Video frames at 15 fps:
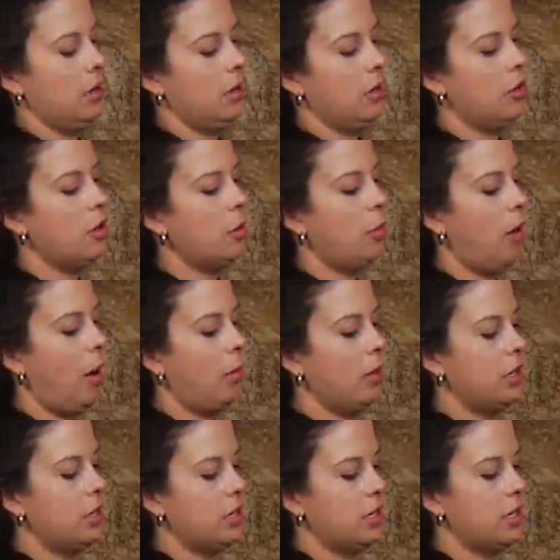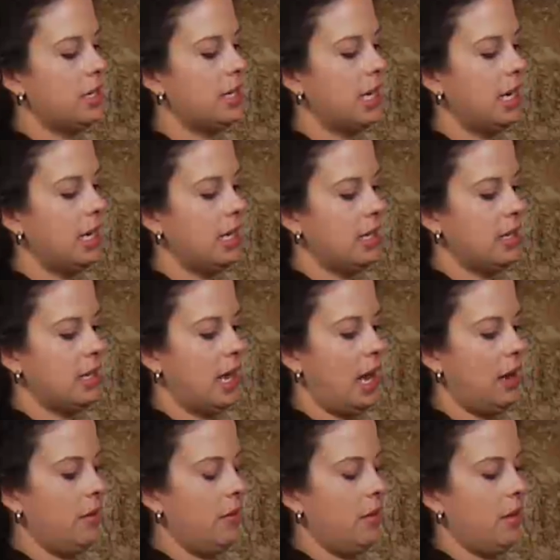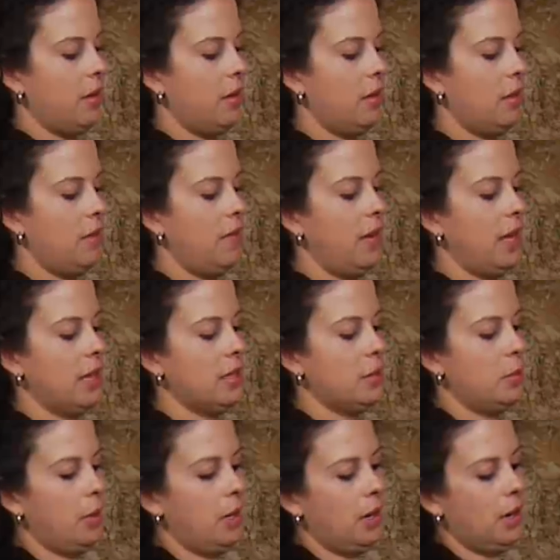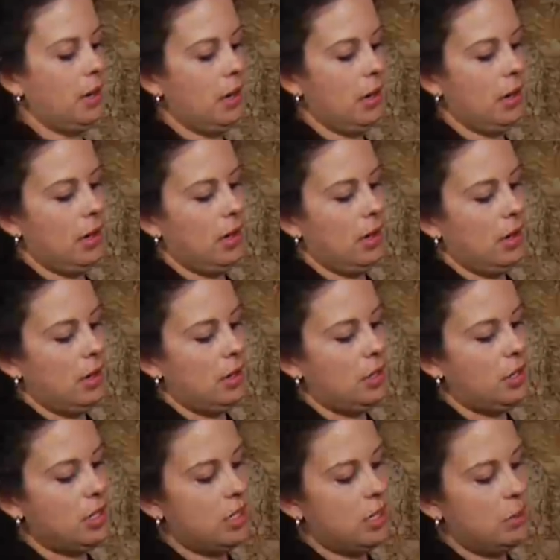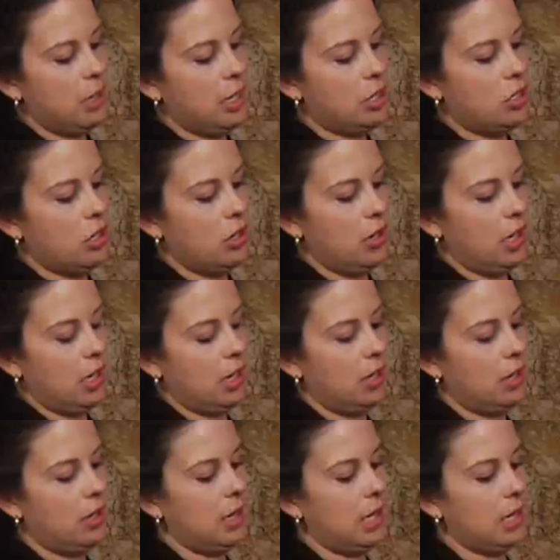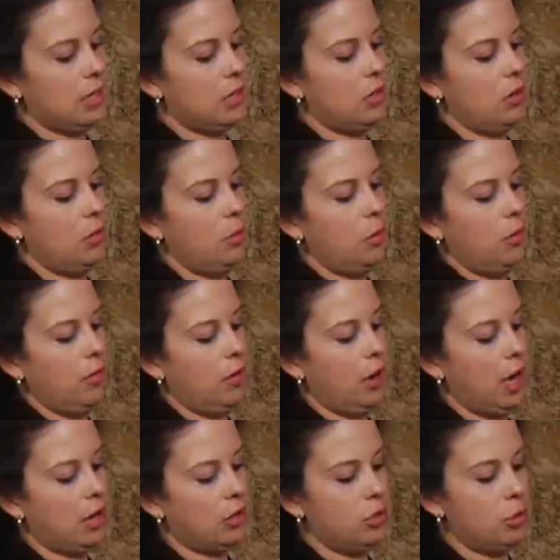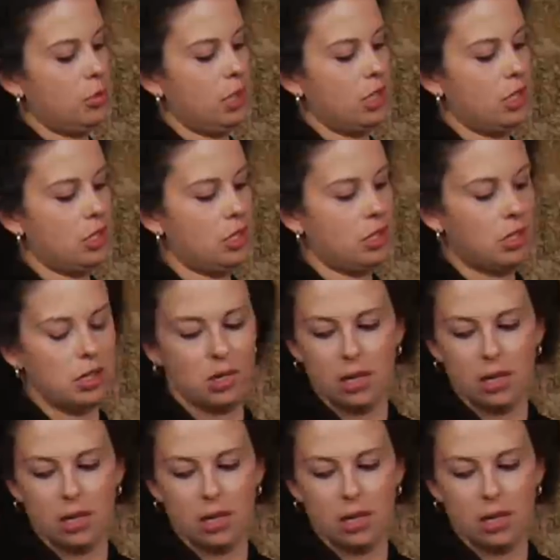You could probably just sit it inside of the vase, but just to make sure that things don't move around too much,